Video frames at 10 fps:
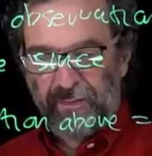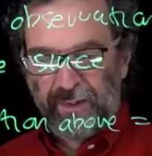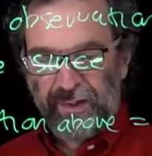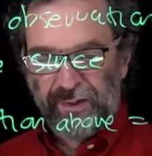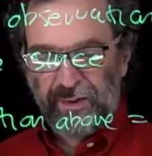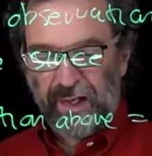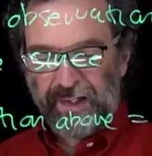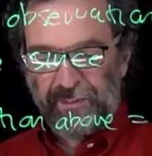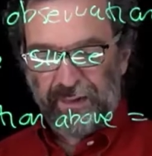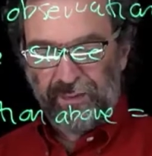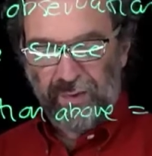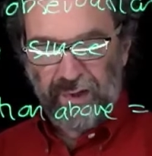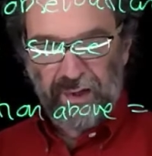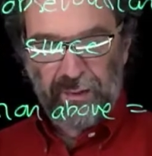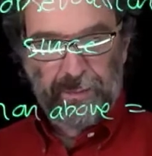these two add to be
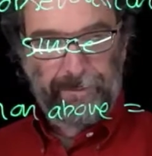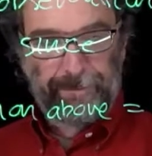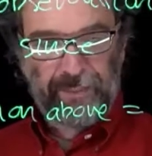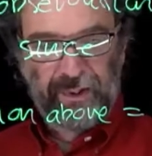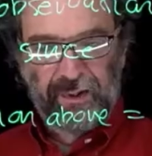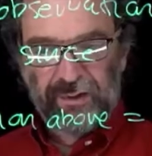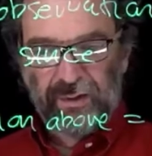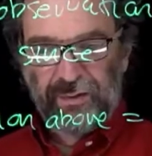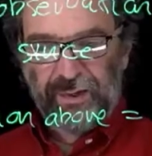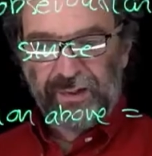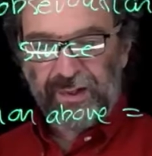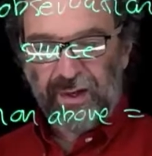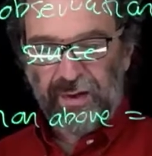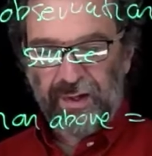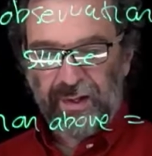1. So this
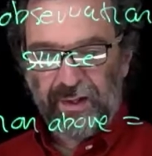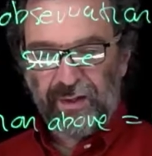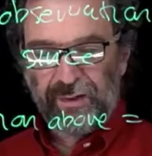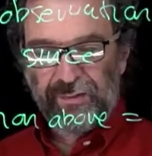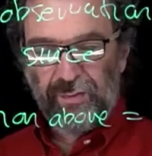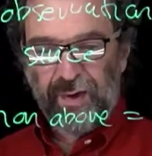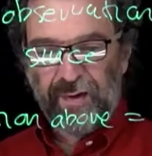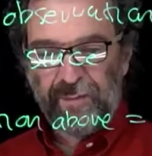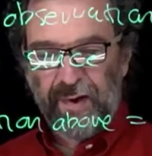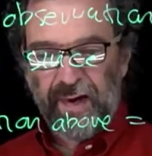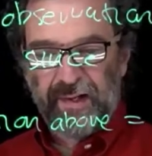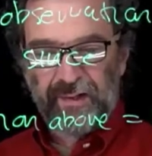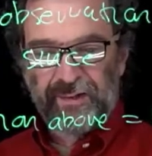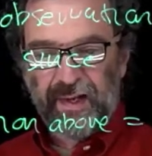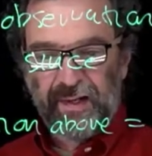area here is 1
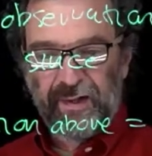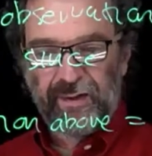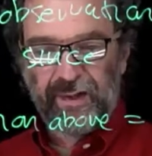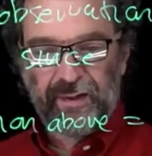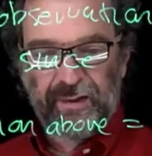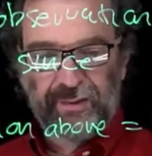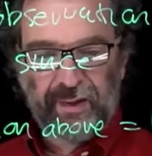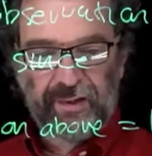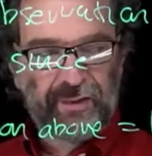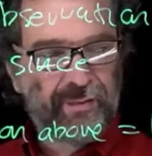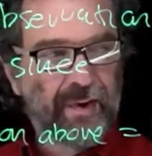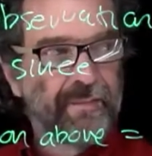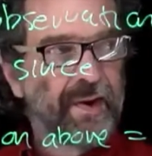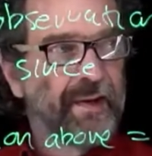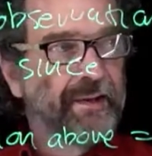minus that area there. So I'm going to do 1
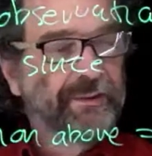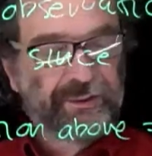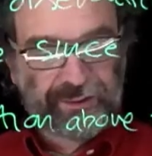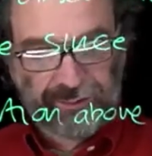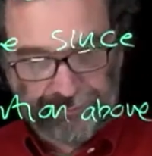minus.